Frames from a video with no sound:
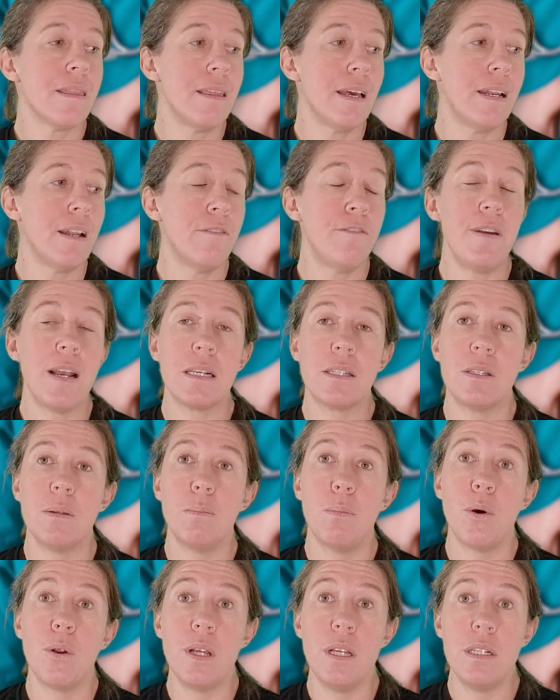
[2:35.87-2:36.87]
that affects the
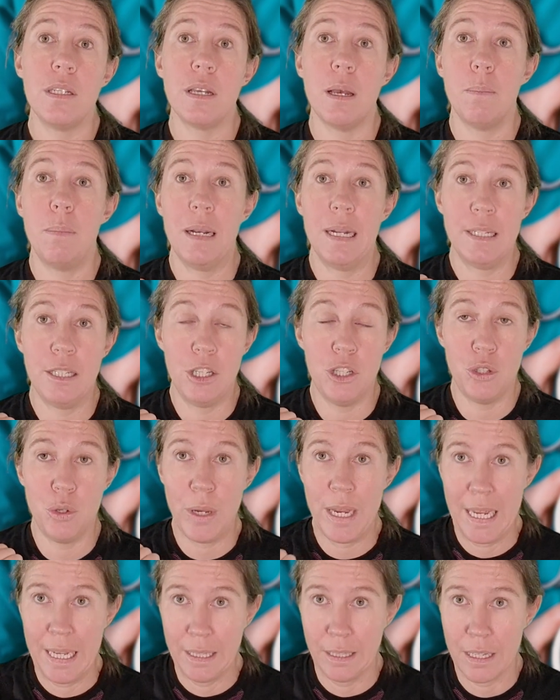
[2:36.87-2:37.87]
body's ability to
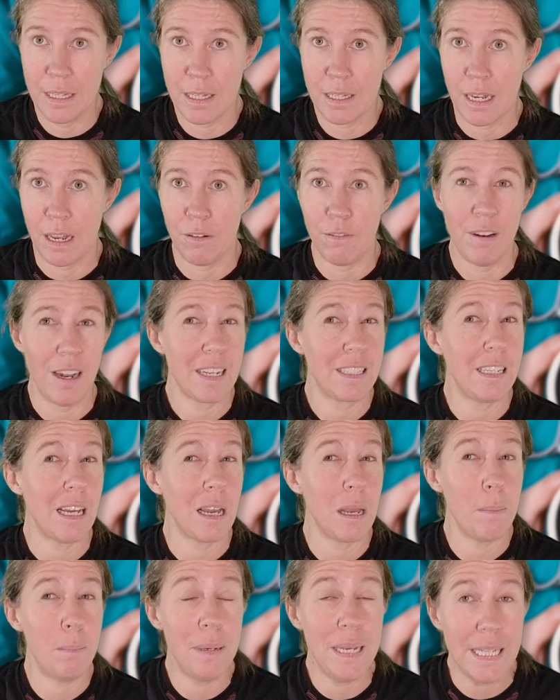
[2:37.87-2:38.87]
heal itself, like
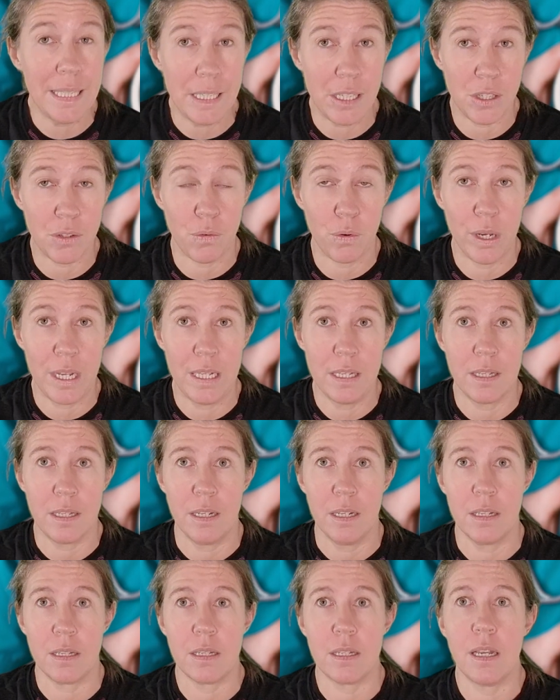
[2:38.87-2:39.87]
diabetes, for
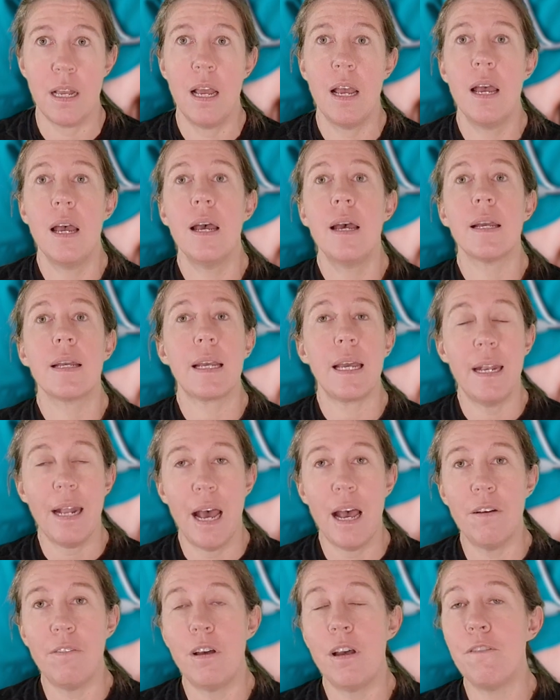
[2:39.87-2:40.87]
instance, can
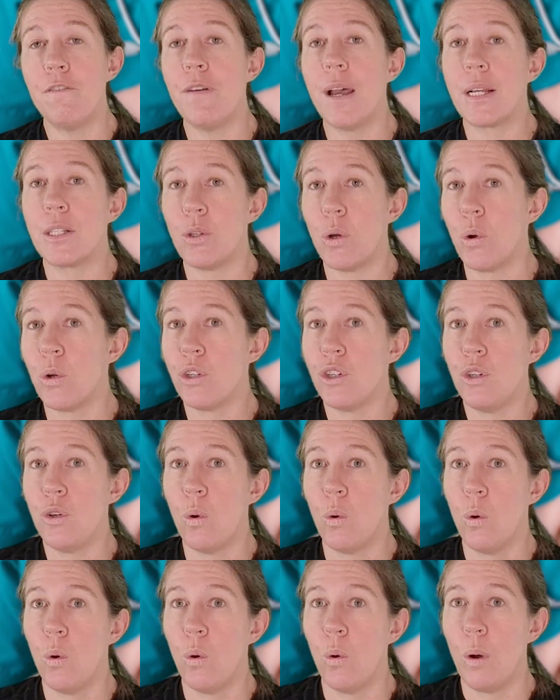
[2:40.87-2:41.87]
have an effect on
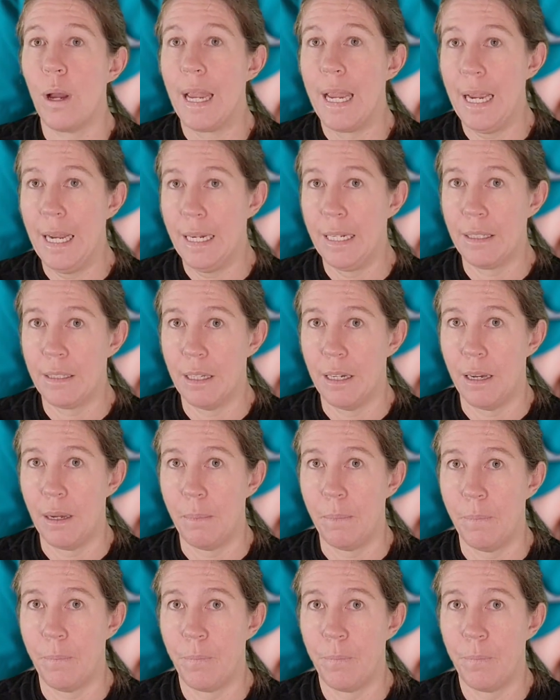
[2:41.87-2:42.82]
your healing time.